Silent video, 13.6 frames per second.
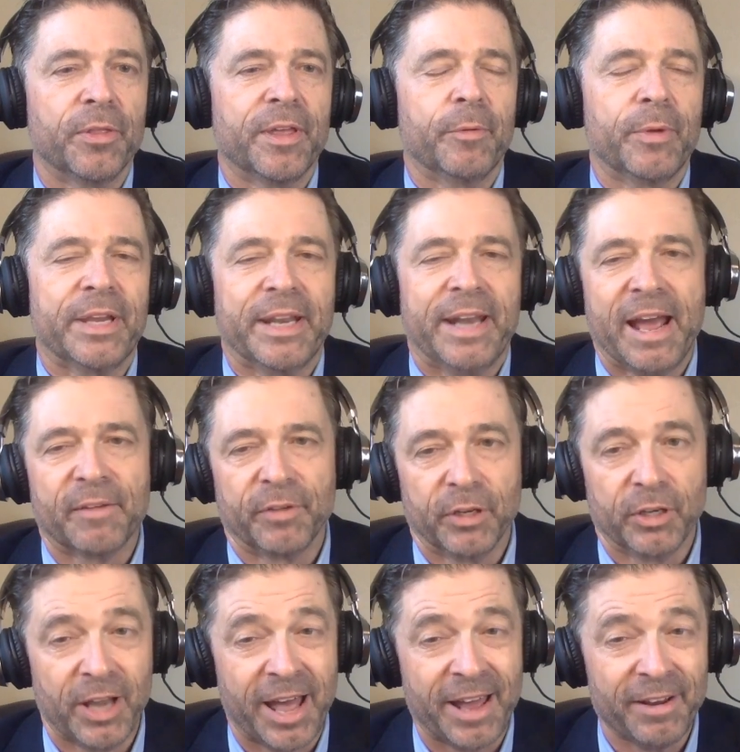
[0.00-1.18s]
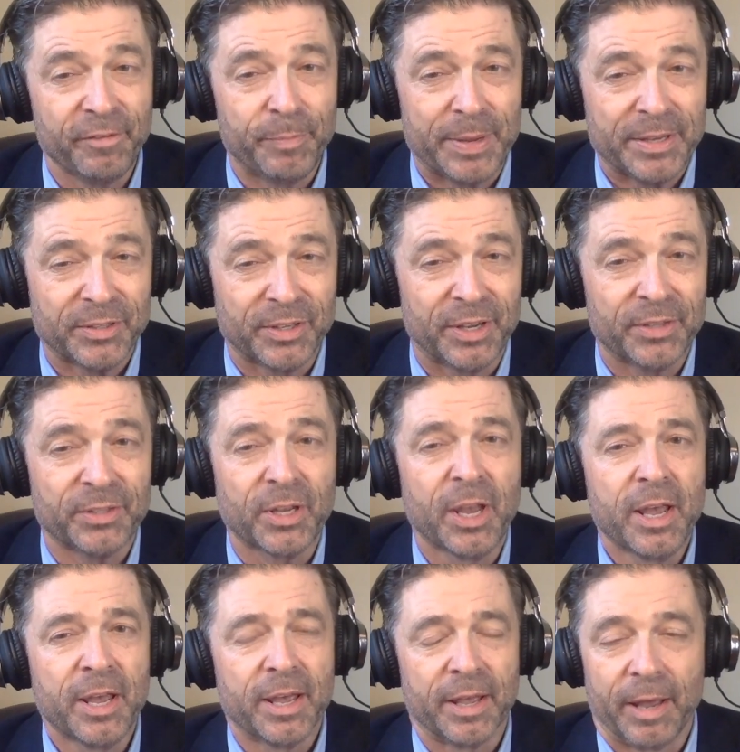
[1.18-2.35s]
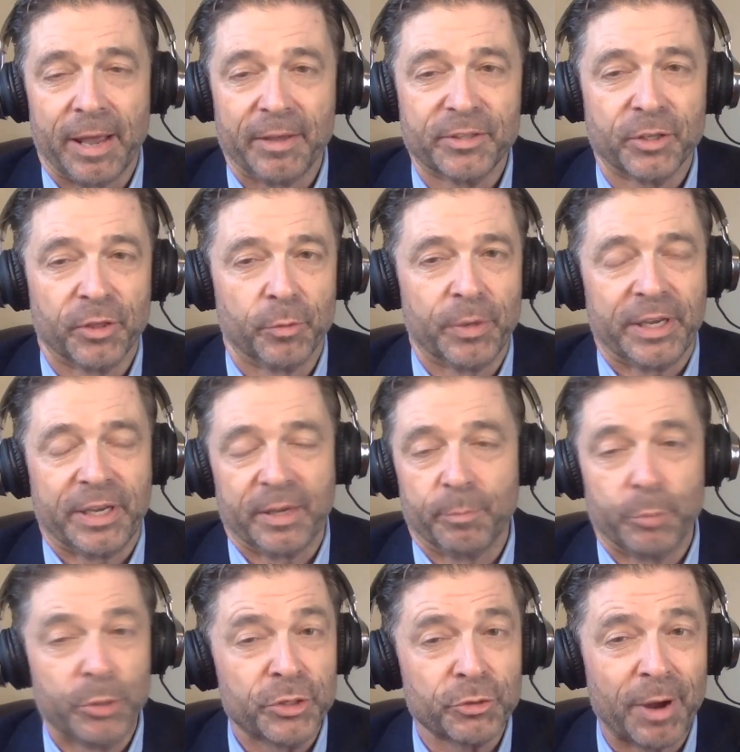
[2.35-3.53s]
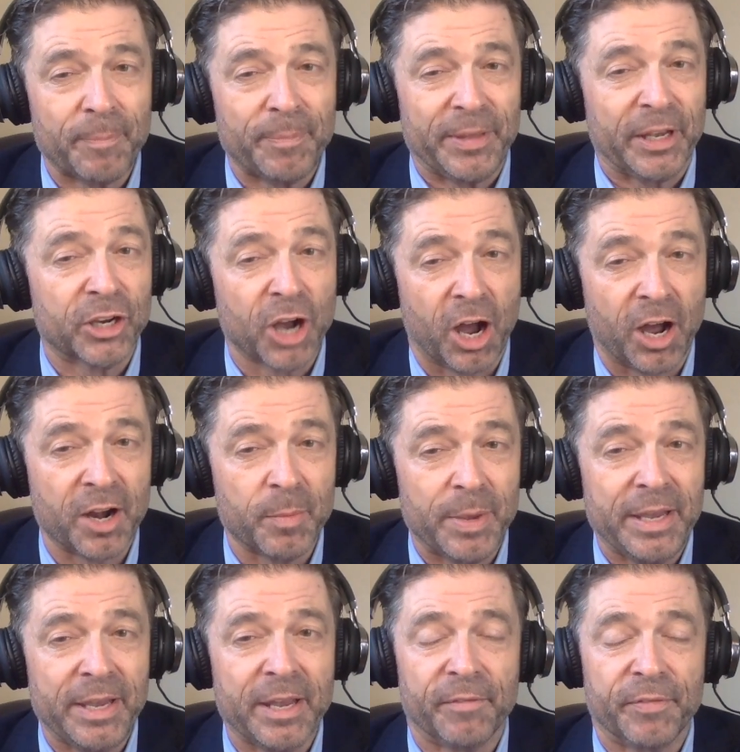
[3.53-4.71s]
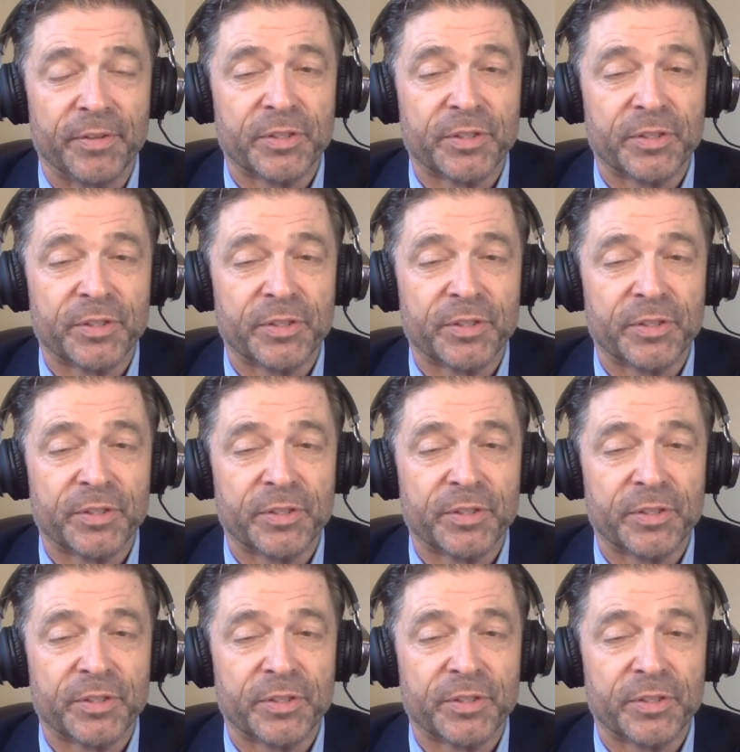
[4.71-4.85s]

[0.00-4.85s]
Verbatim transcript: that we can have a lot of business, eh, so that we can bootstrap the economy of the